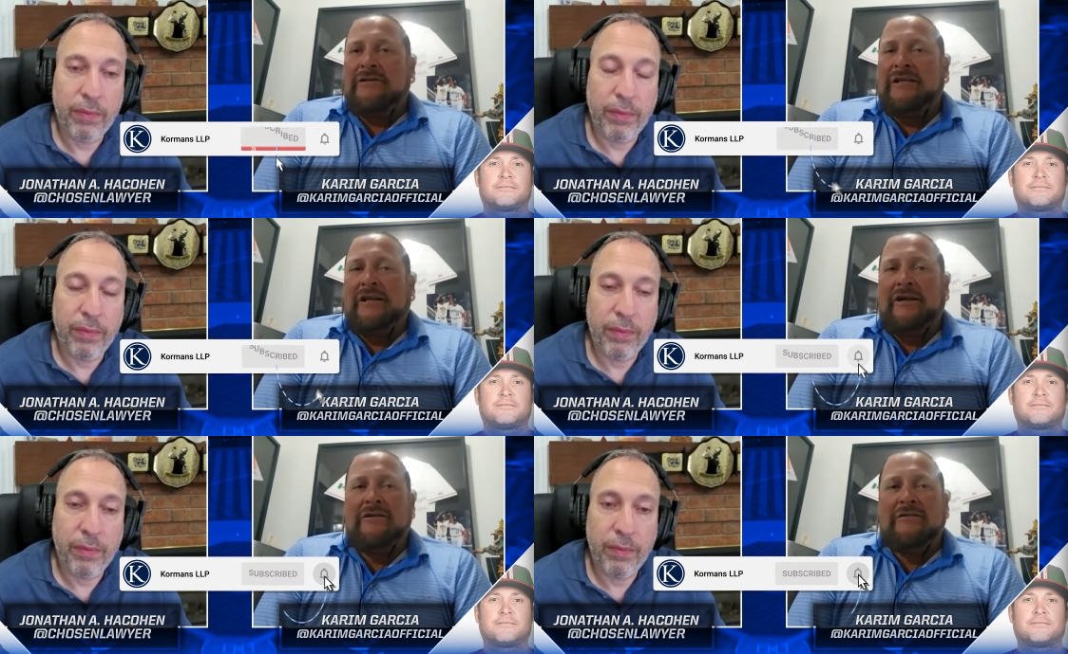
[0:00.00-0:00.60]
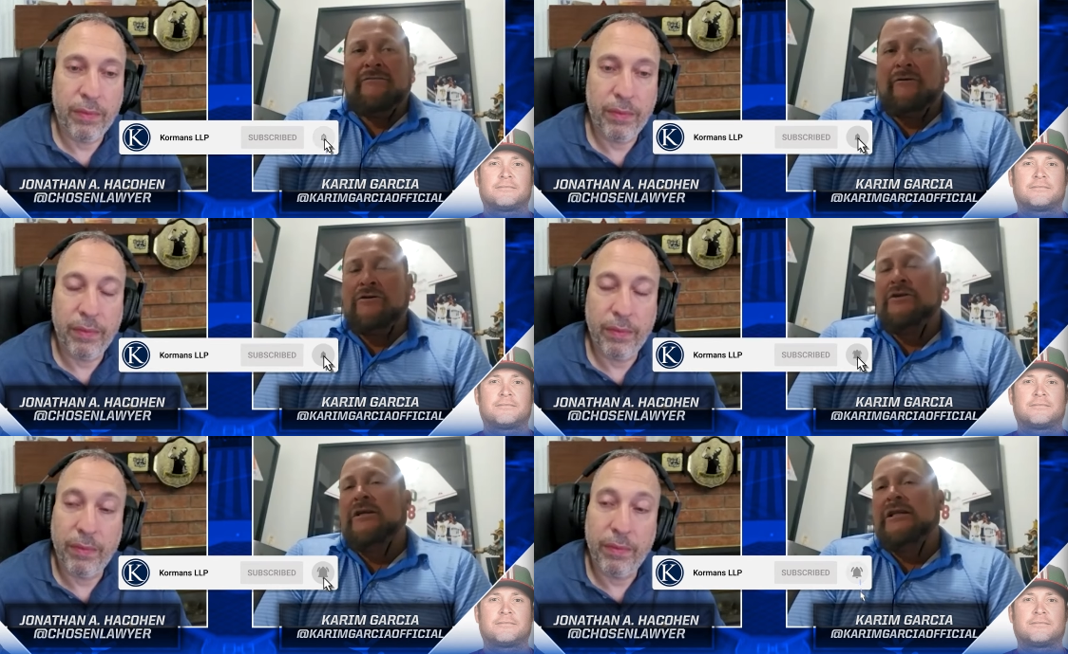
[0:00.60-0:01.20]
Speaker 1: 10 years.
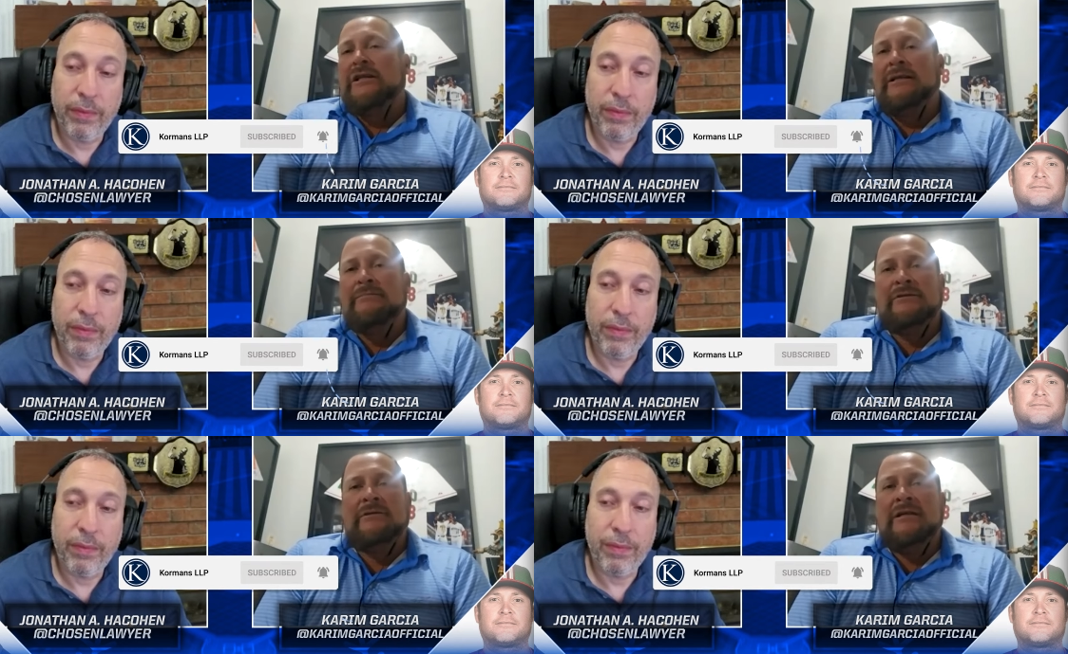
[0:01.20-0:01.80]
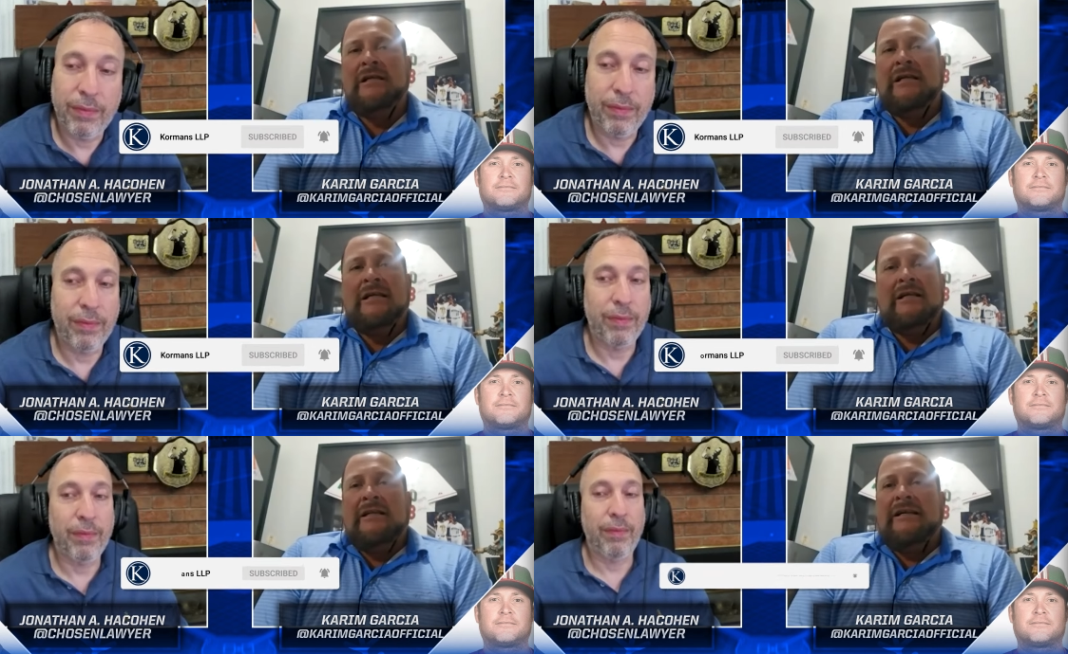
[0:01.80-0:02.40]
Unfortunately, teams,
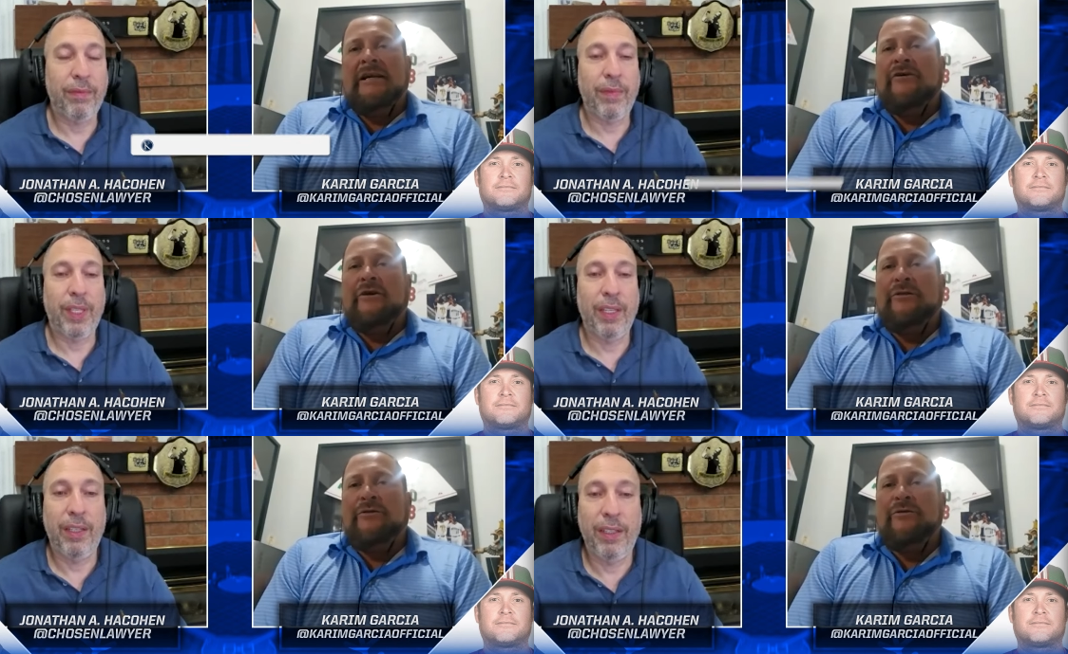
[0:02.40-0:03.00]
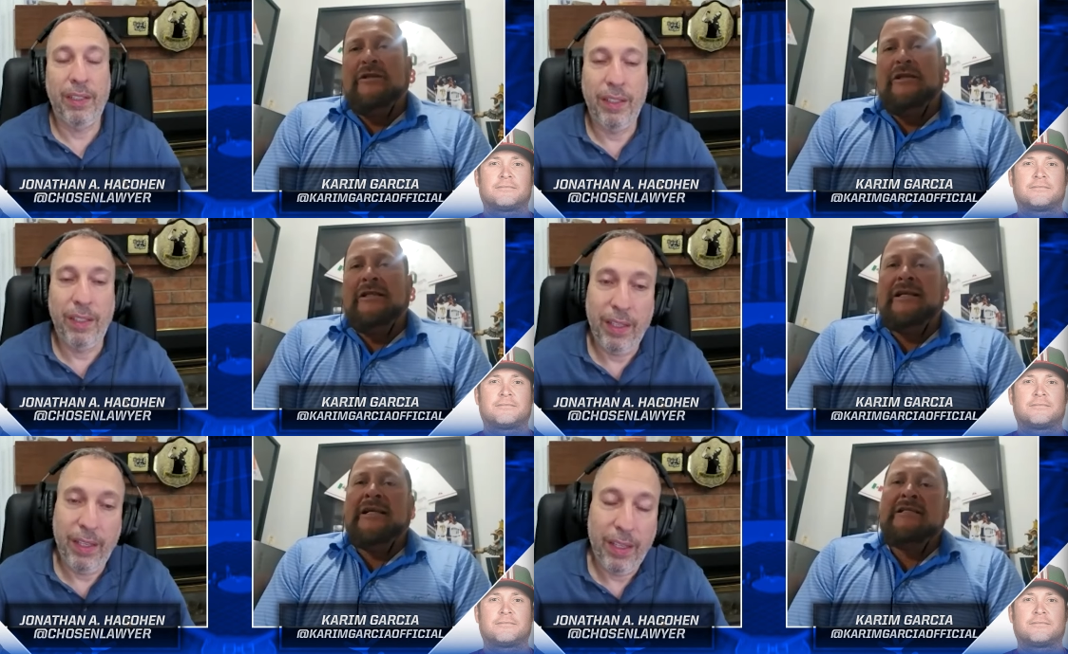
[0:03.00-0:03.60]
they're not going to do it.
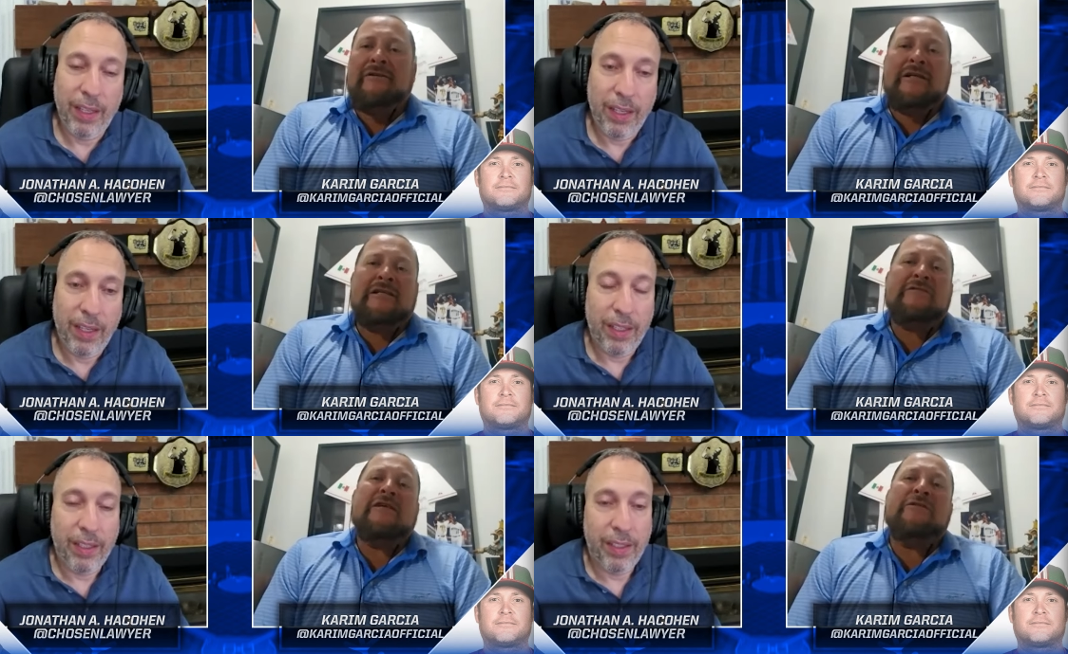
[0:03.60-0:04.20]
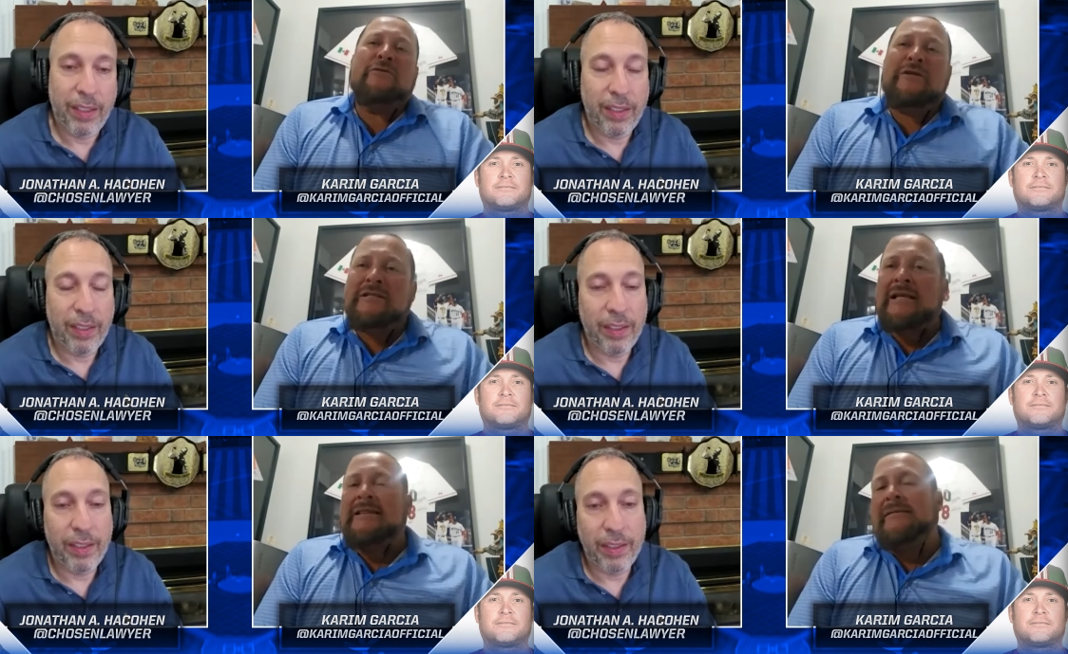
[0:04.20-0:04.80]
And it's going to do the
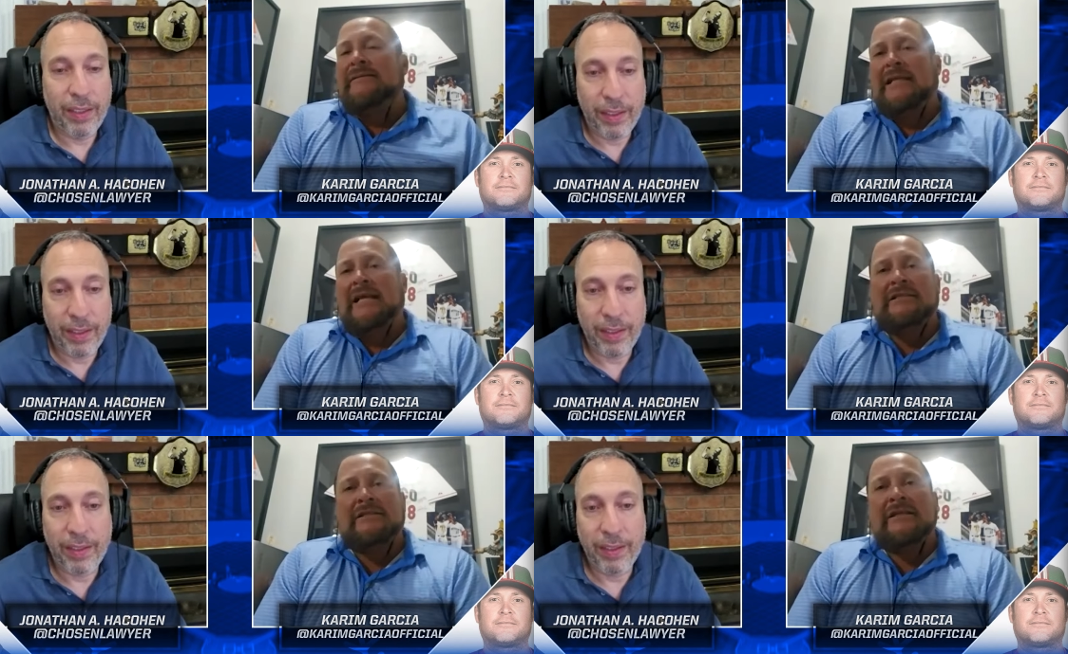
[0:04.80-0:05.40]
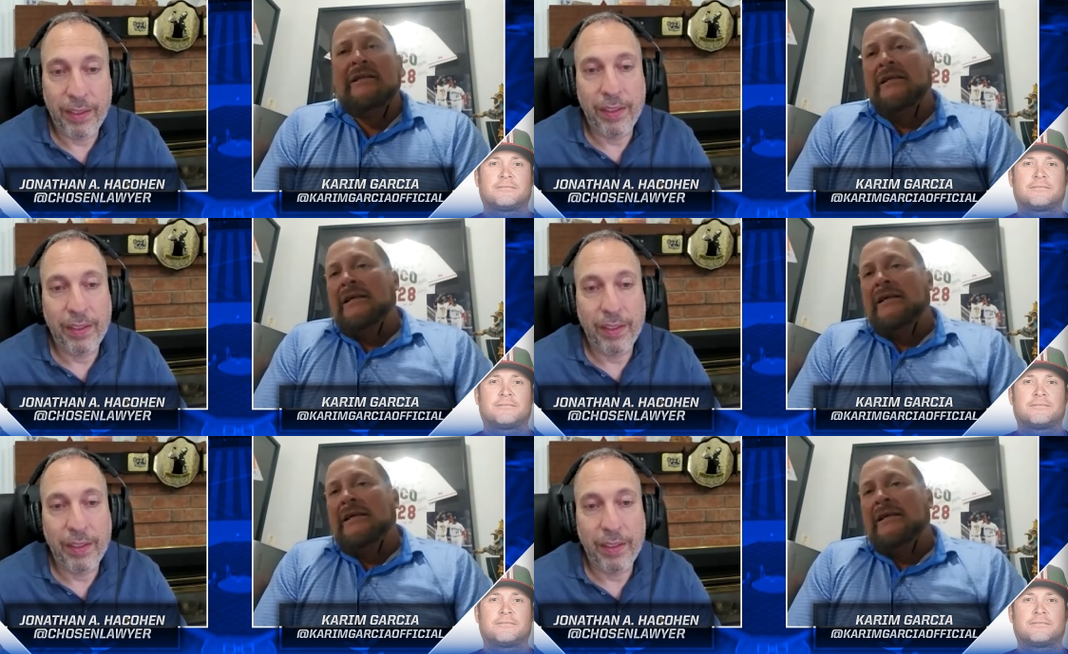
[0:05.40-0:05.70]
same thing as last year.